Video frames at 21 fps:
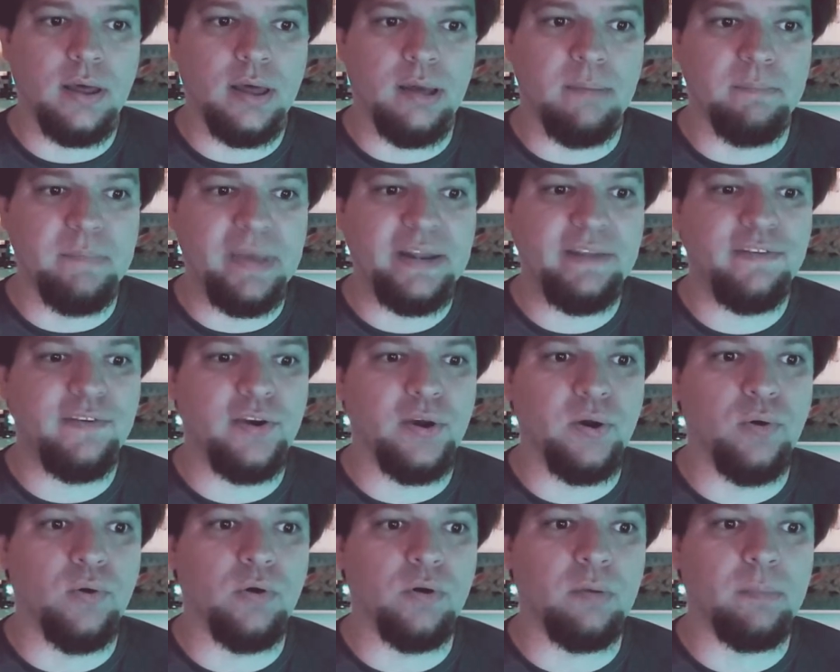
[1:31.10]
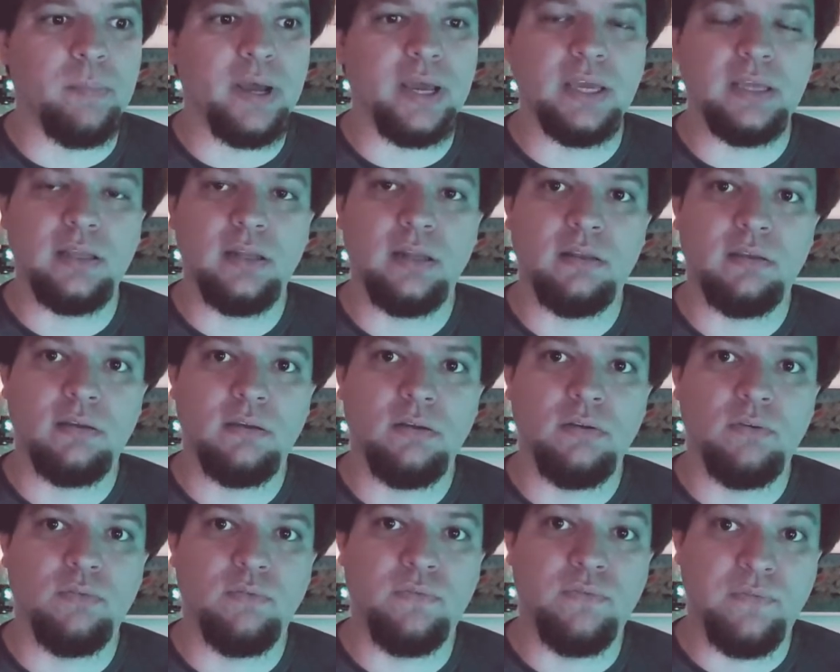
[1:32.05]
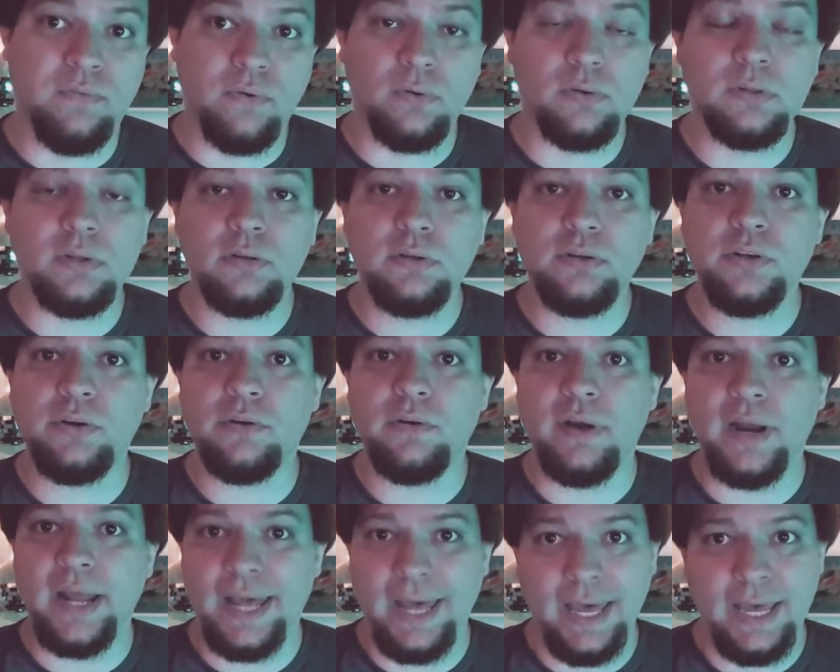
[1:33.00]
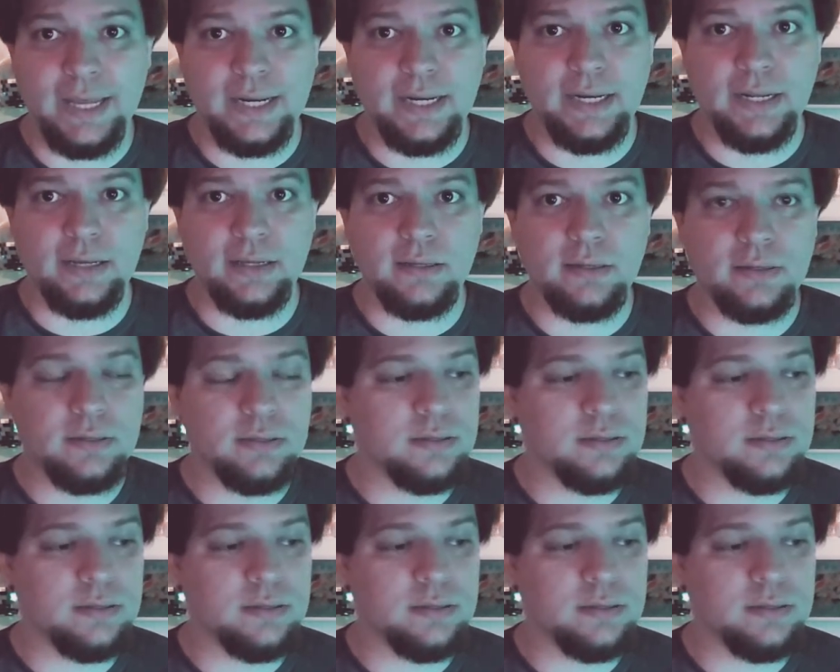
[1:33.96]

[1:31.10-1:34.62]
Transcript: A meteor might fall on your head.